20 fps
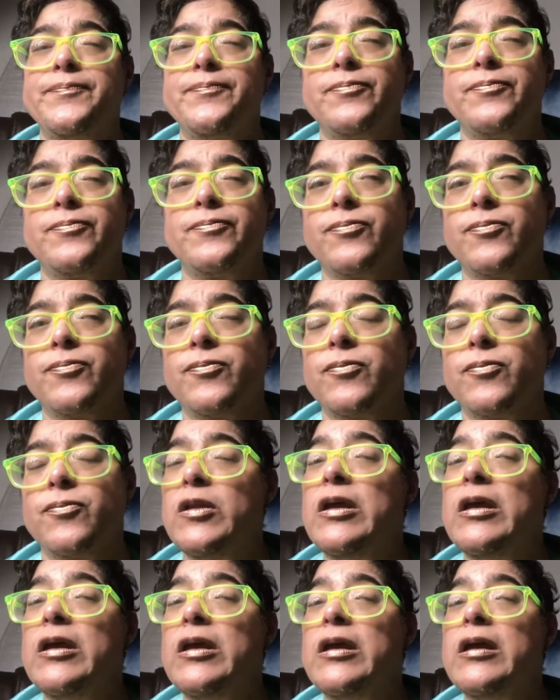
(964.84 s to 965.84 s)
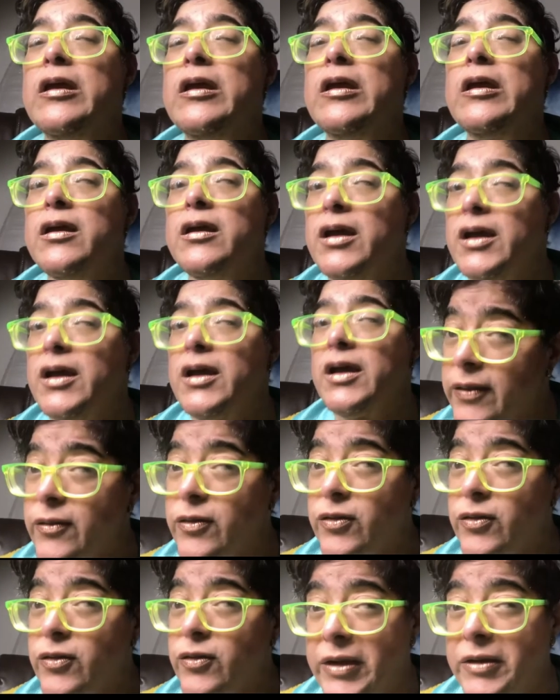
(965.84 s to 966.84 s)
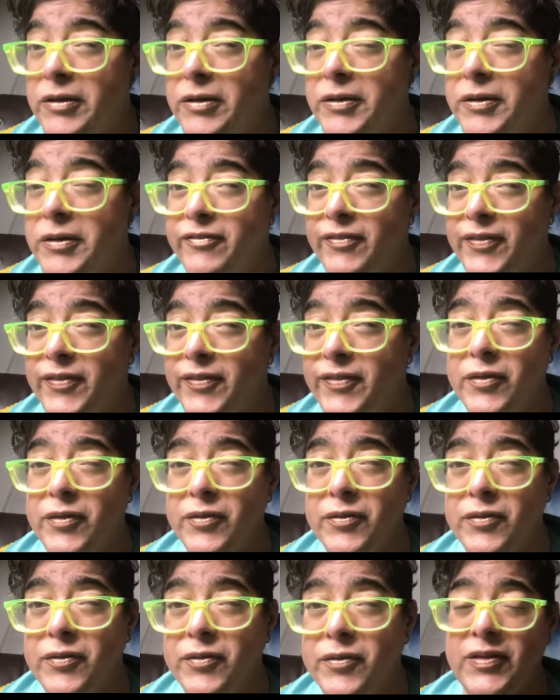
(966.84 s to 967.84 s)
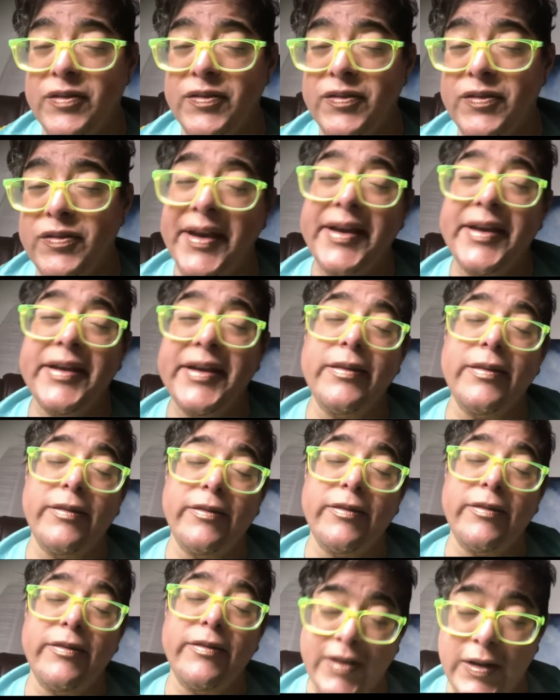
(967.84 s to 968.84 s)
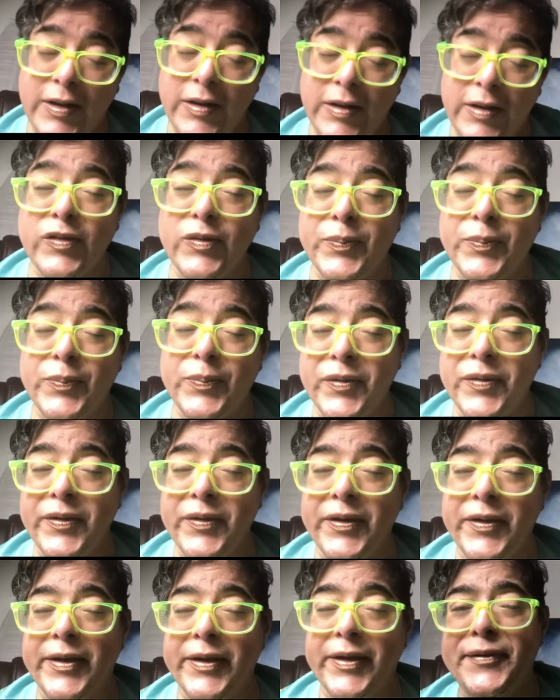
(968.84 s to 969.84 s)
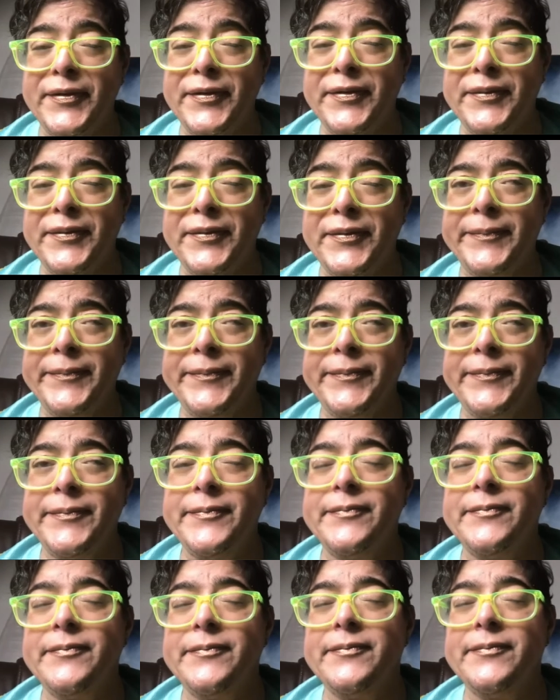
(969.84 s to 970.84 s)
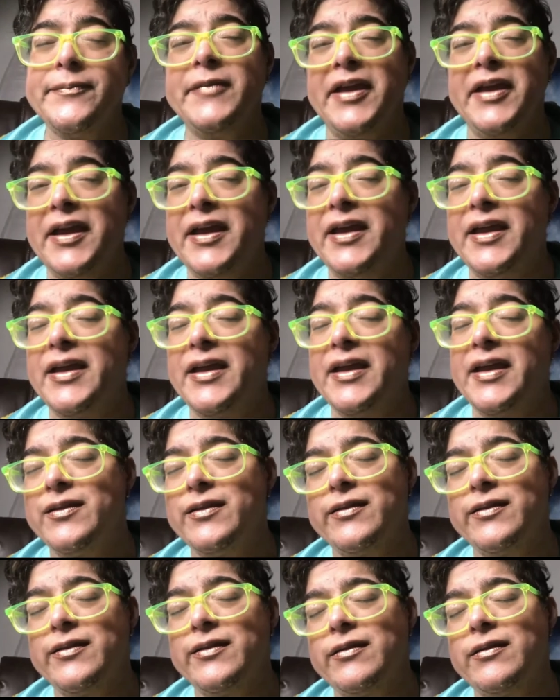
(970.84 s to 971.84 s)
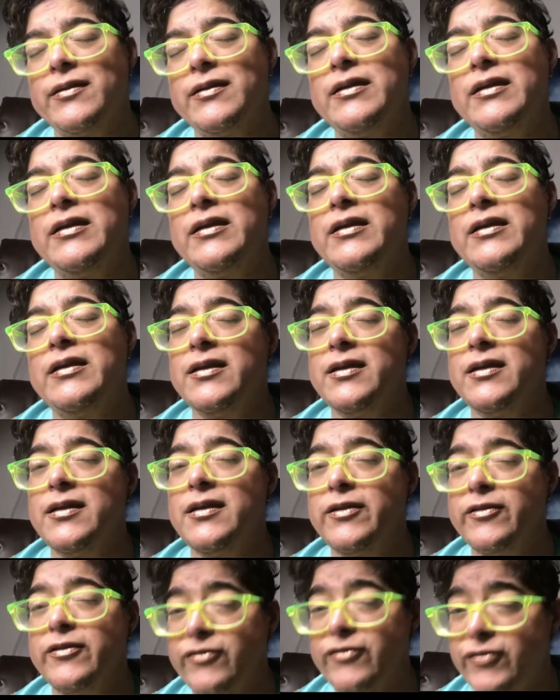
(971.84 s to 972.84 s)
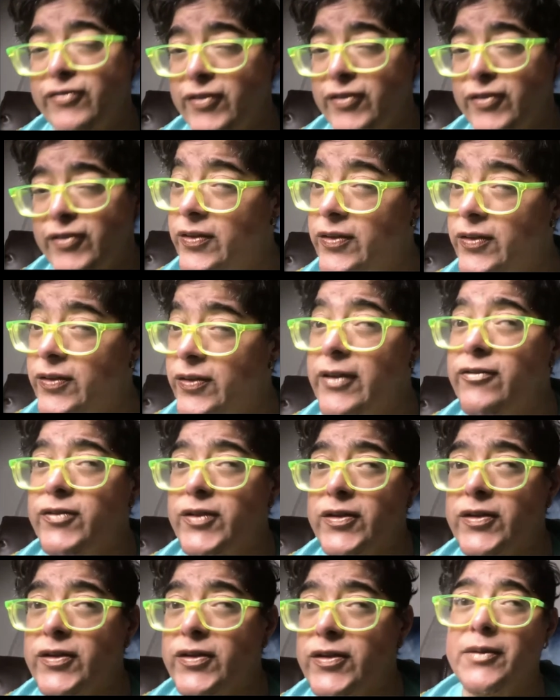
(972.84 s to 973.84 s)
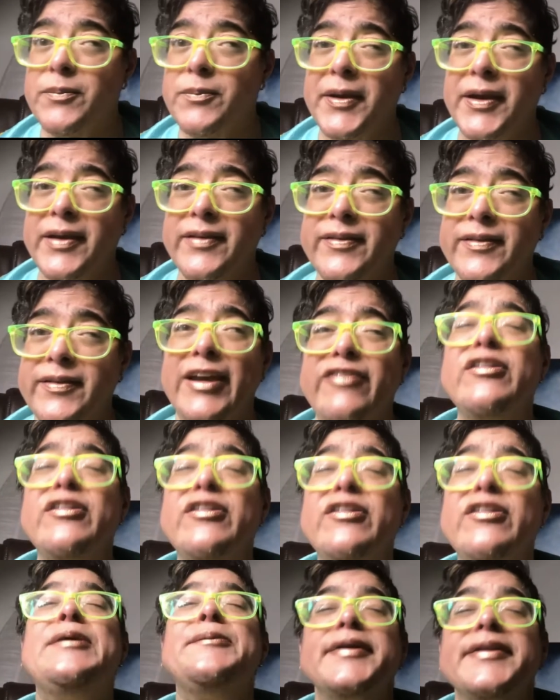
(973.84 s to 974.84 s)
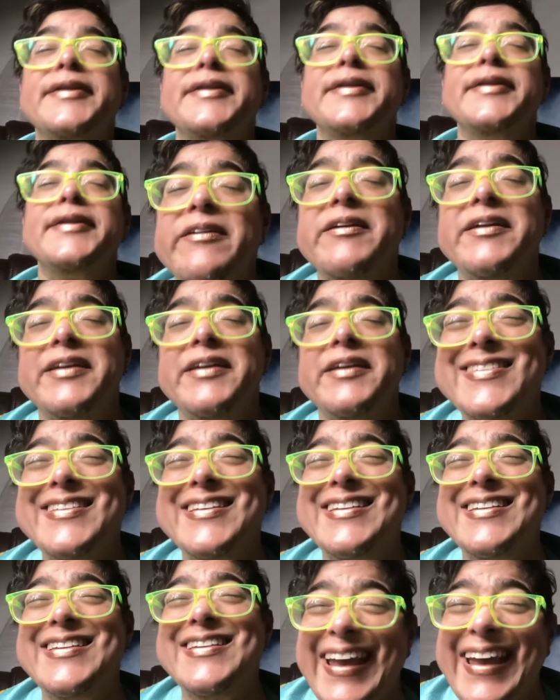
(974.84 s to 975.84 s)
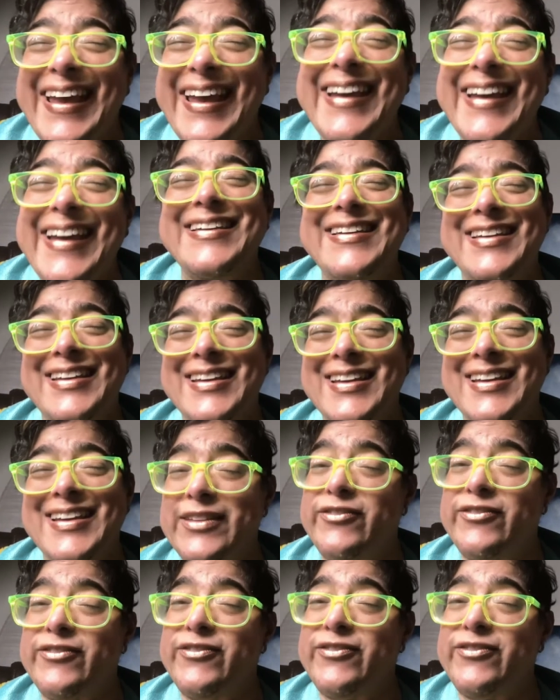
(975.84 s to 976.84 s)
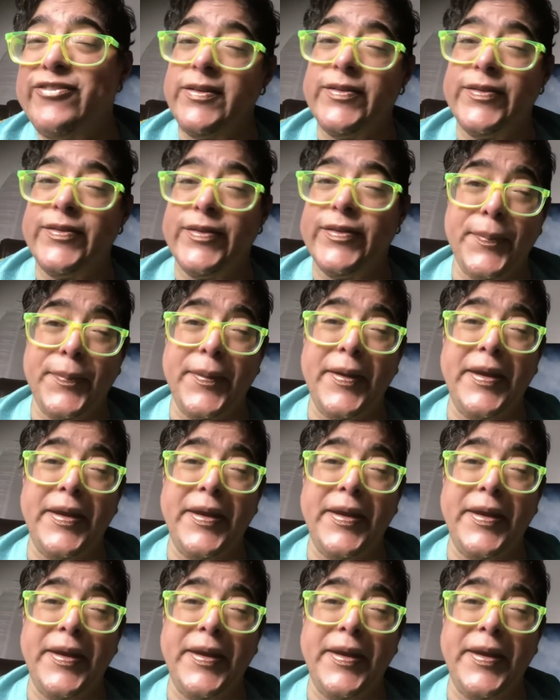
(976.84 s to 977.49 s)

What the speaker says: Another narrative, though, is that the phoenix is burned up and the phoenix itself doesn't come back to life, but there is an egg in the phoenix's beak,